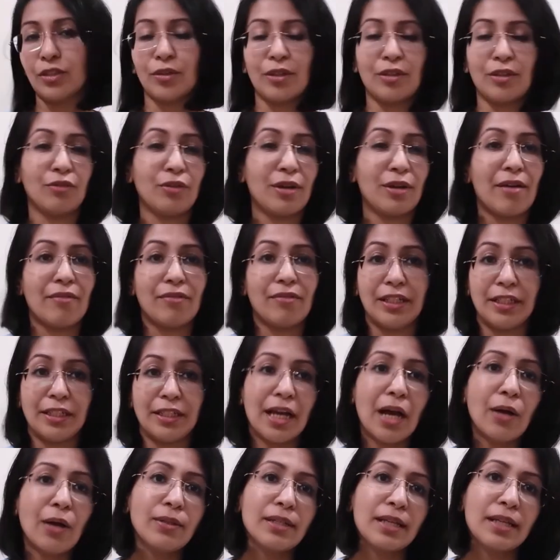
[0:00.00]
So if you have any
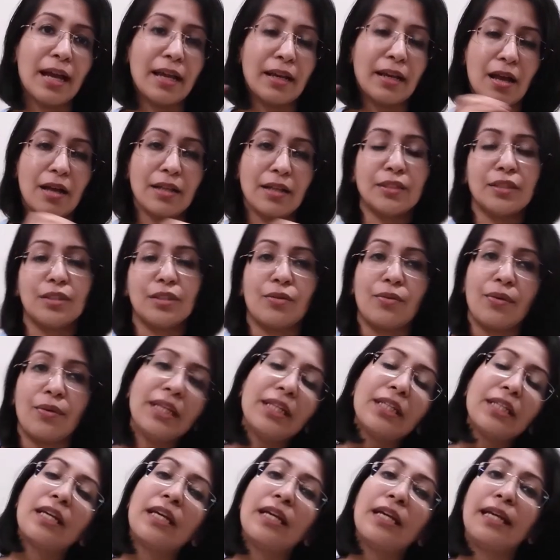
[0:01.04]
doubt, I'll answer
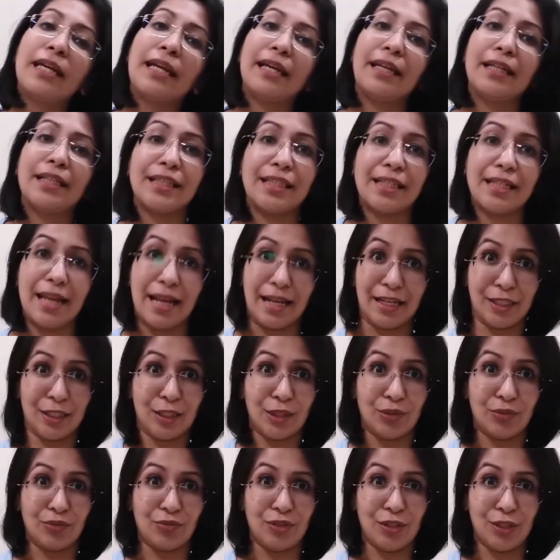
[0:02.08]
it in the
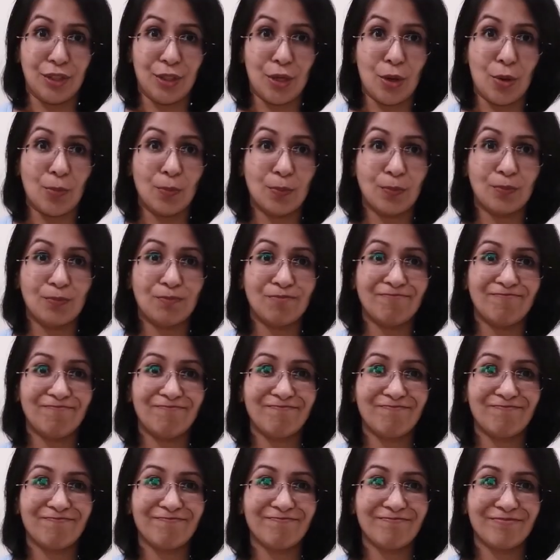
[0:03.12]
next video.
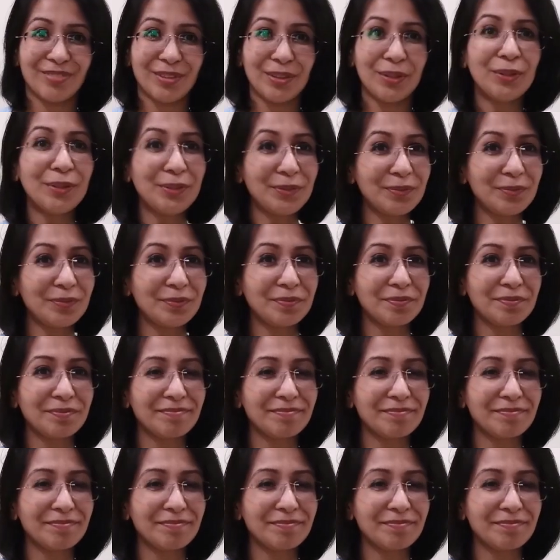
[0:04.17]
Cool.